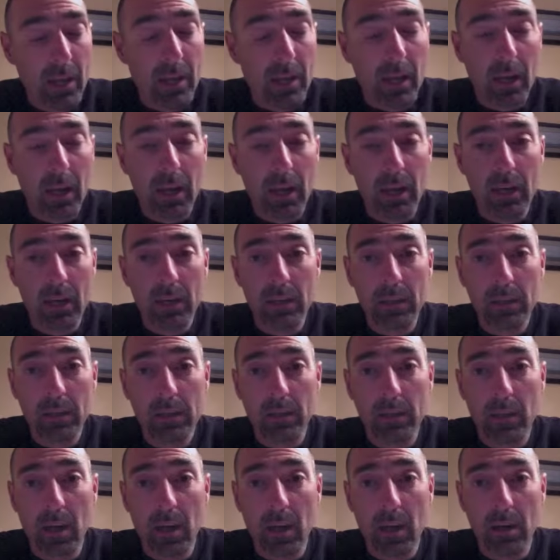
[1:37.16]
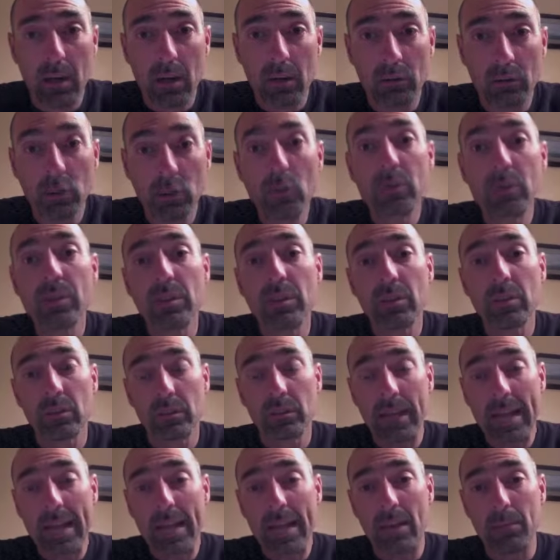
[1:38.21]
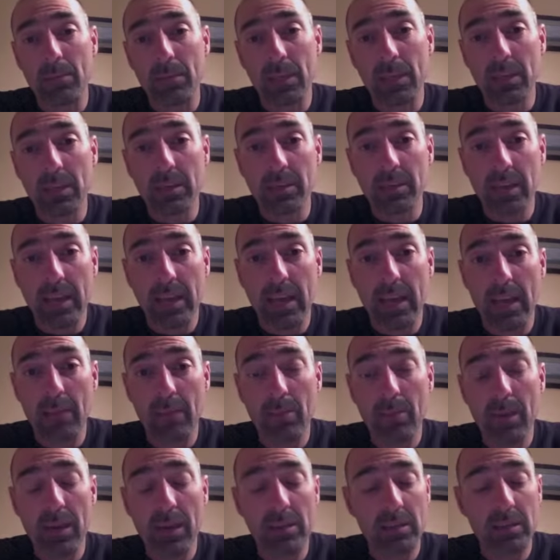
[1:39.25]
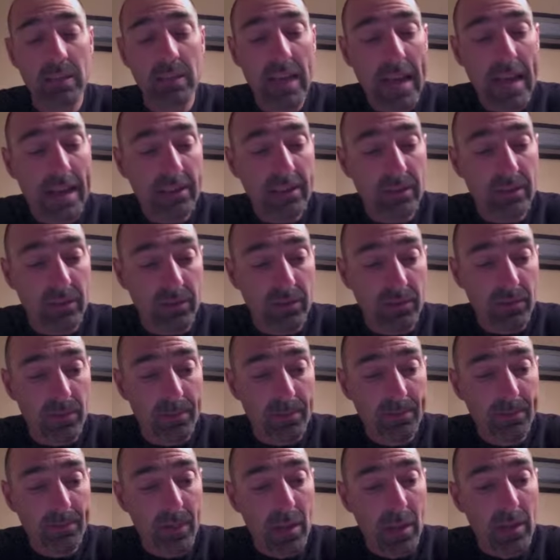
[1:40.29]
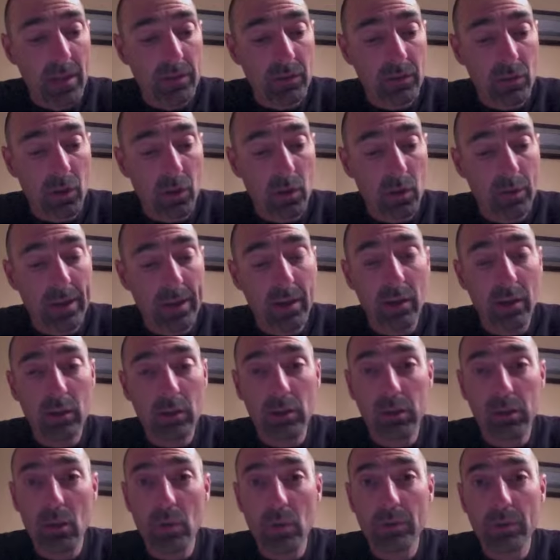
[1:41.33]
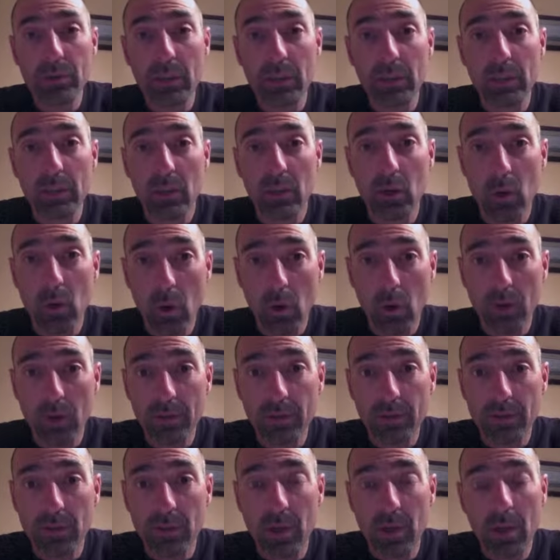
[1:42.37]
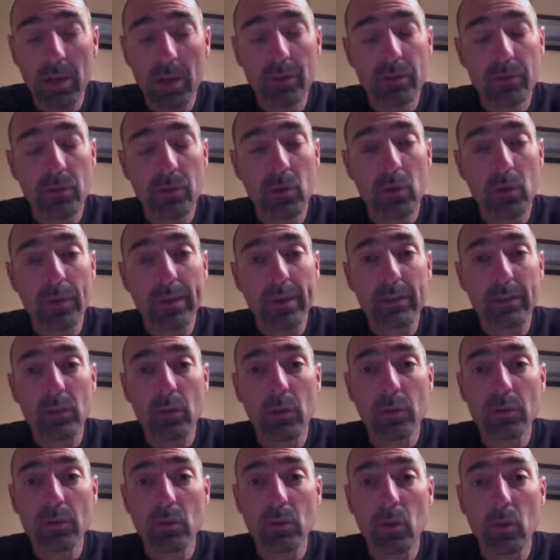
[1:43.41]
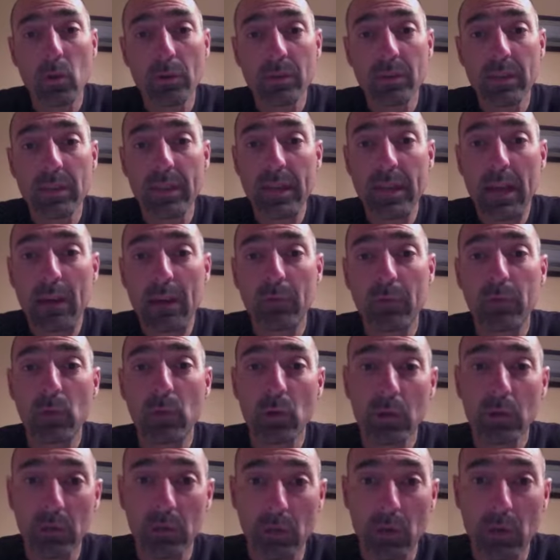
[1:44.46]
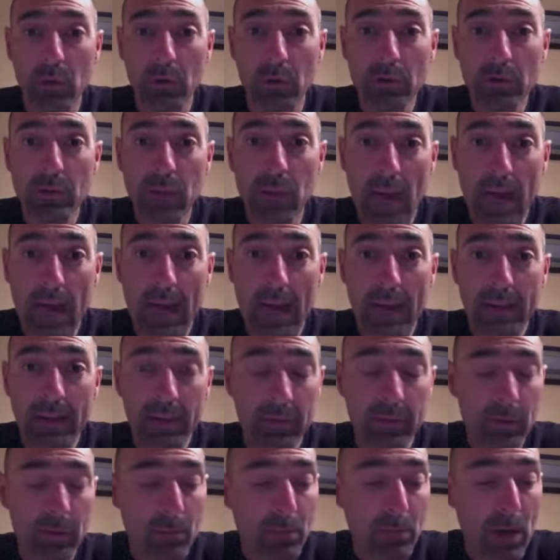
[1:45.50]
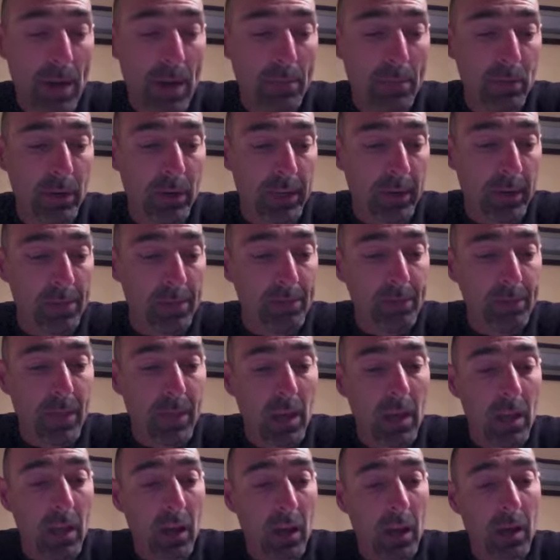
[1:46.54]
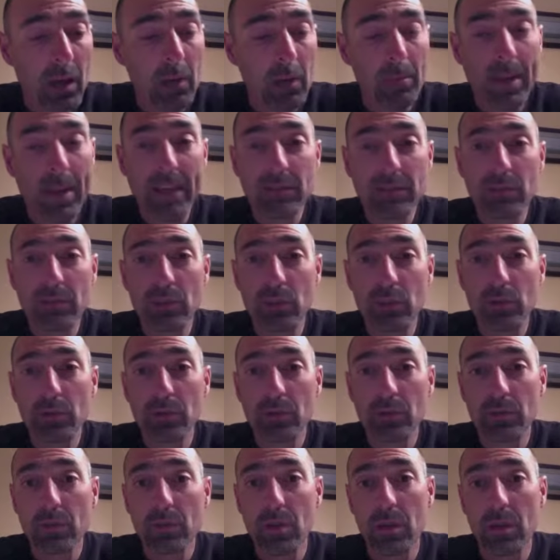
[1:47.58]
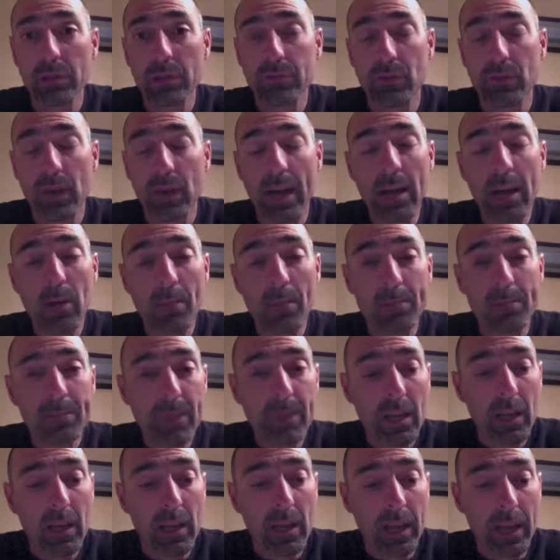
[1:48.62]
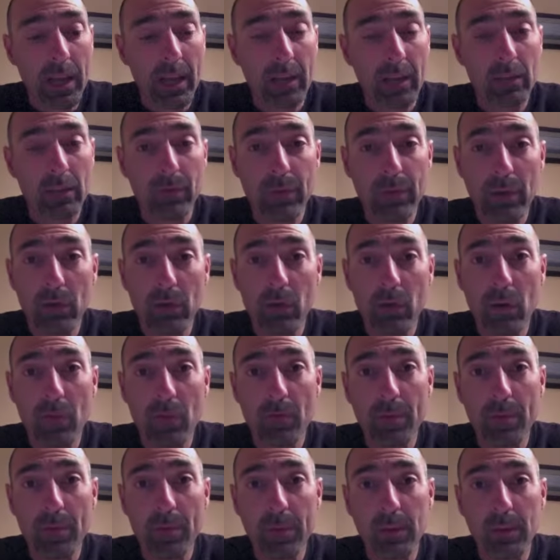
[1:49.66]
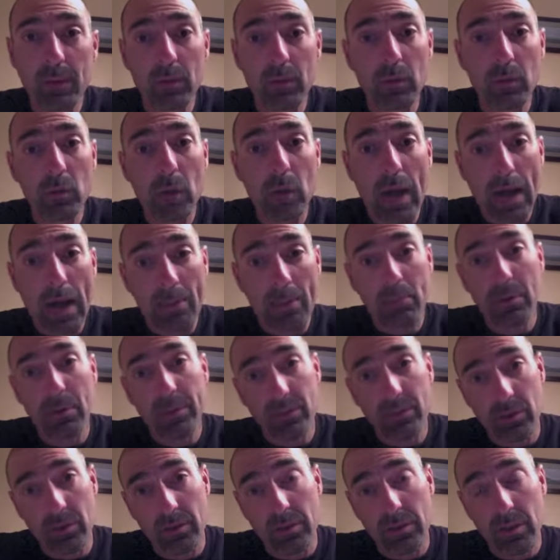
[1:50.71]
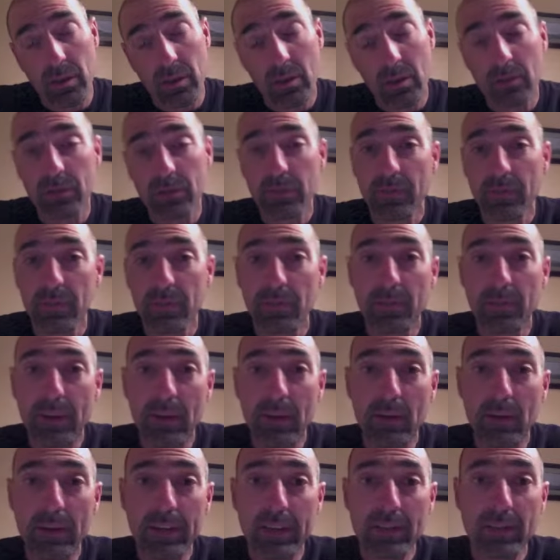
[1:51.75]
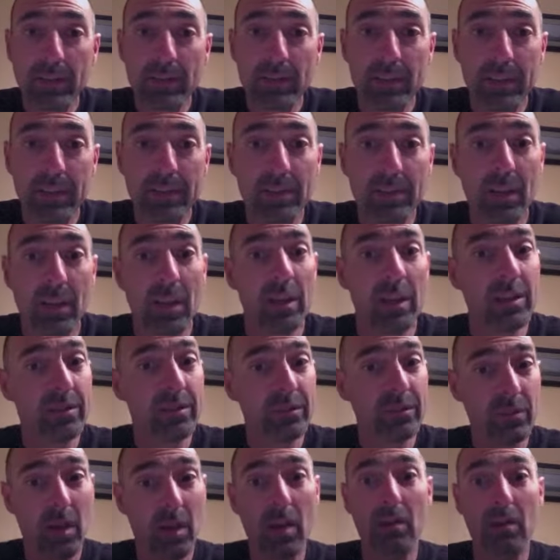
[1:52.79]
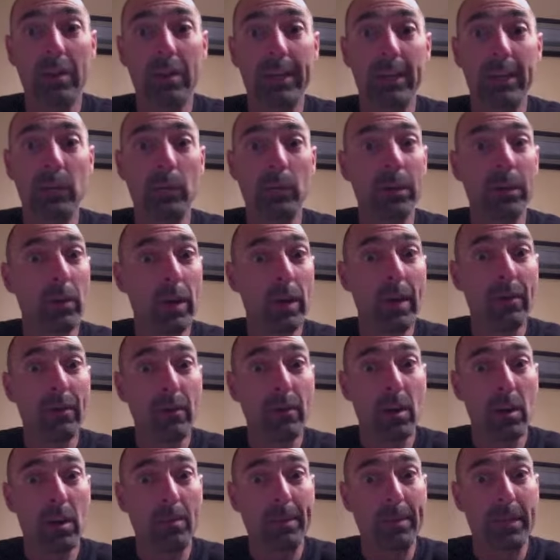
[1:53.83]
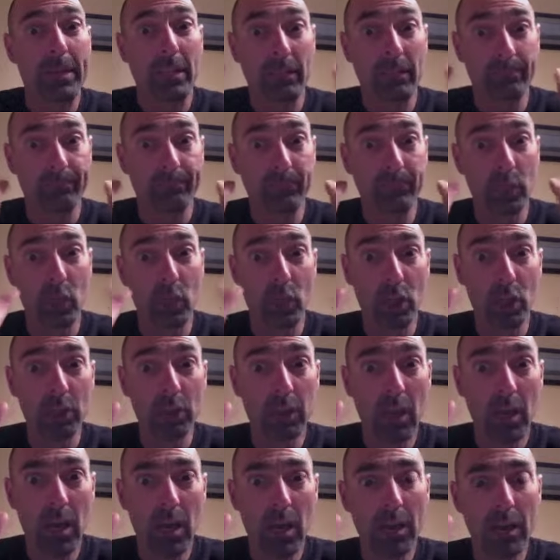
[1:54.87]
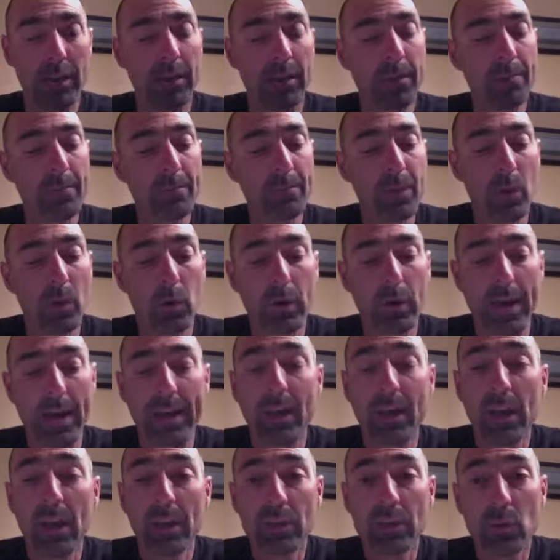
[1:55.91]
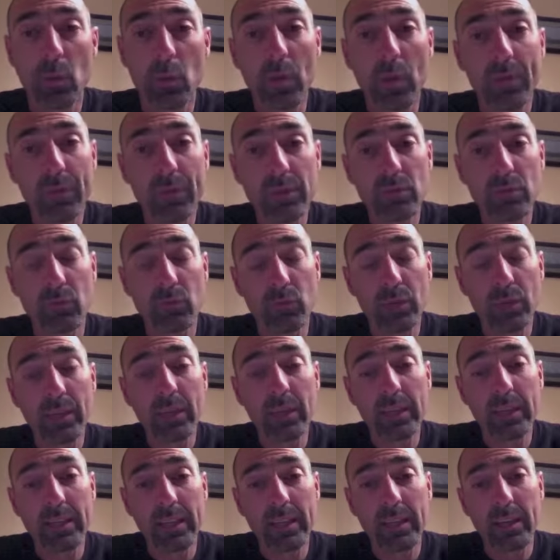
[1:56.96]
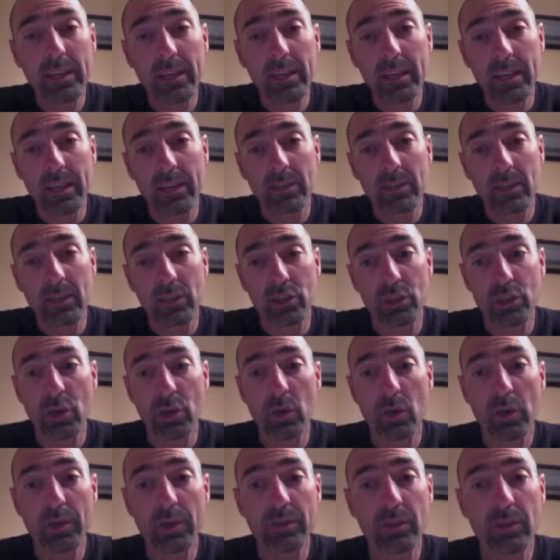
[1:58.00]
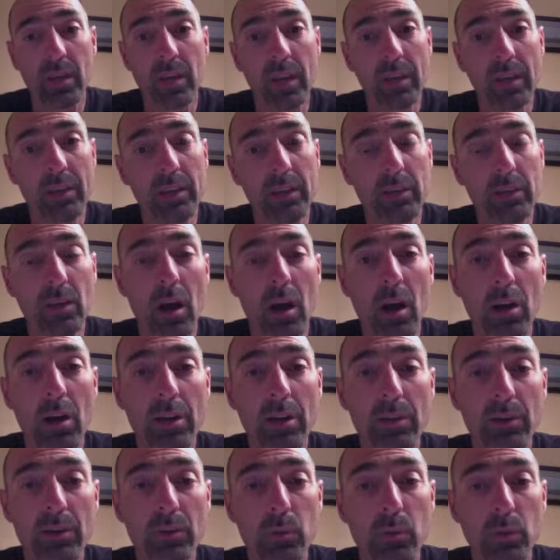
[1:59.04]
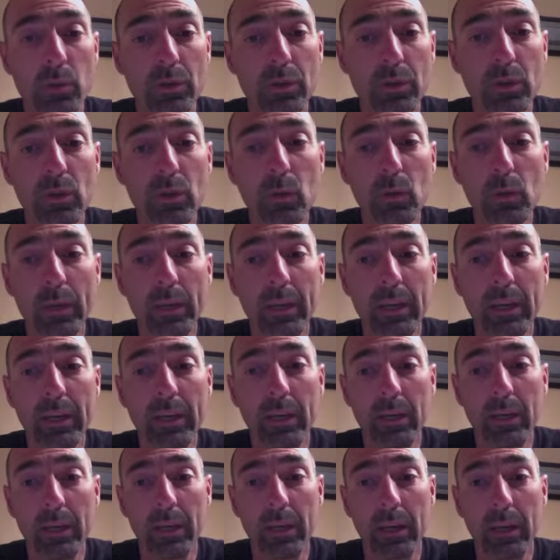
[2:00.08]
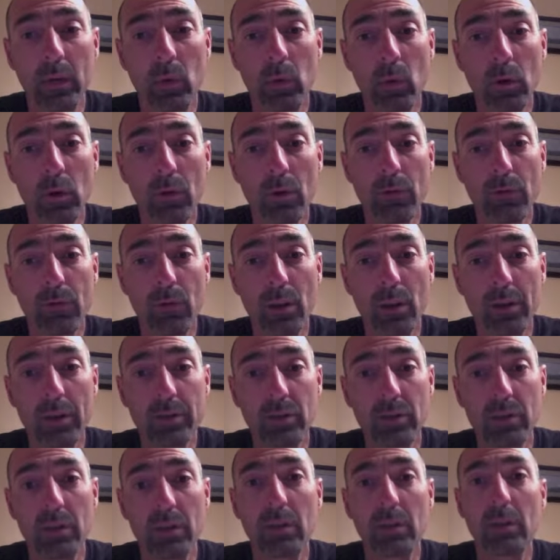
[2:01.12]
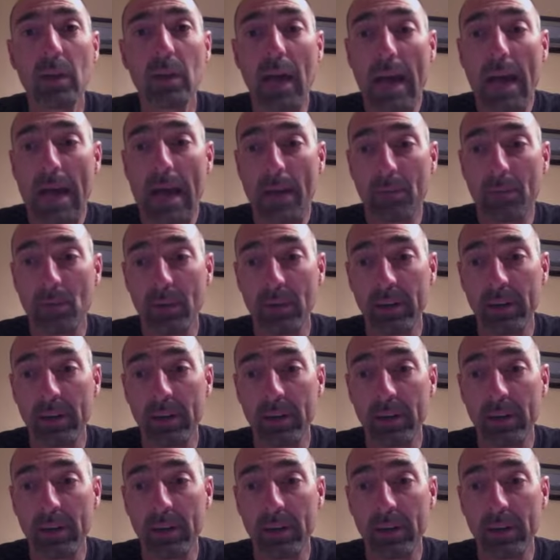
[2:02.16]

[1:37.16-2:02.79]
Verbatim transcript: uh, are losing their land because they can't pay the taxes. So they are closing the courts so that those courts cannot foreclose on their property. Uh, Massachusetts calls for help, and the federal government, who operates under the Articles of Confederation, says, Sorry, we don't have an army. Good luck. Okay, so what this really did is it showed us that the articles were too weak in order for us to operate